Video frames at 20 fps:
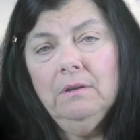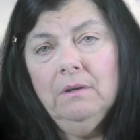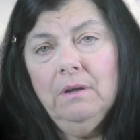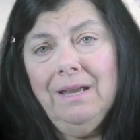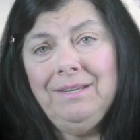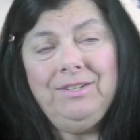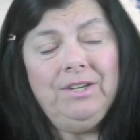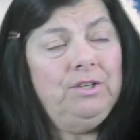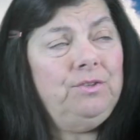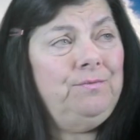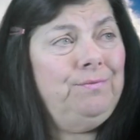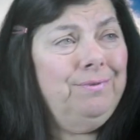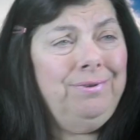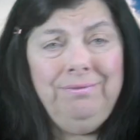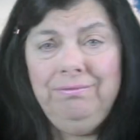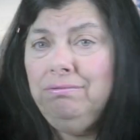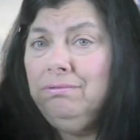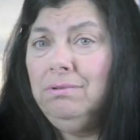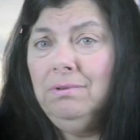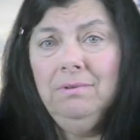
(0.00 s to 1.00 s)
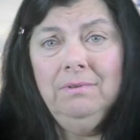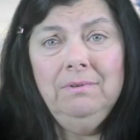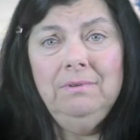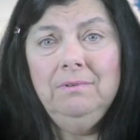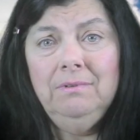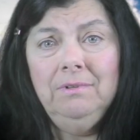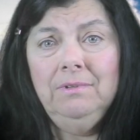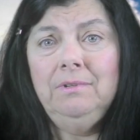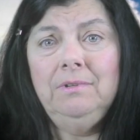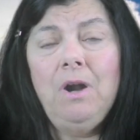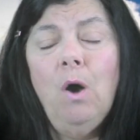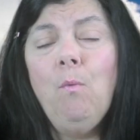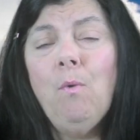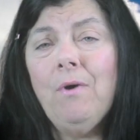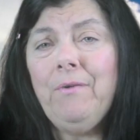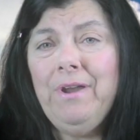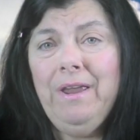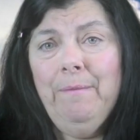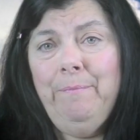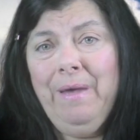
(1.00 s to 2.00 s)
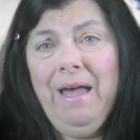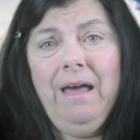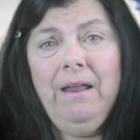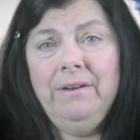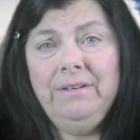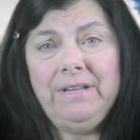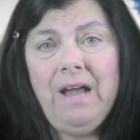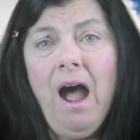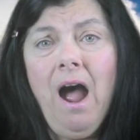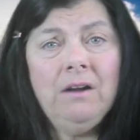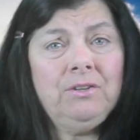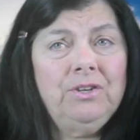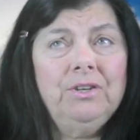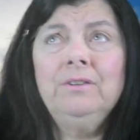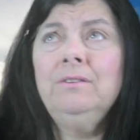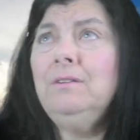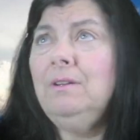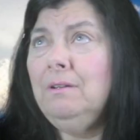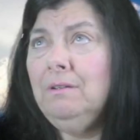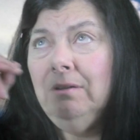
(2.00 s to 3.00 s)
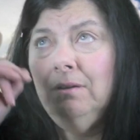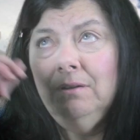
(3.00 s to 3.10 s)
I said, don't worry about it, doctor.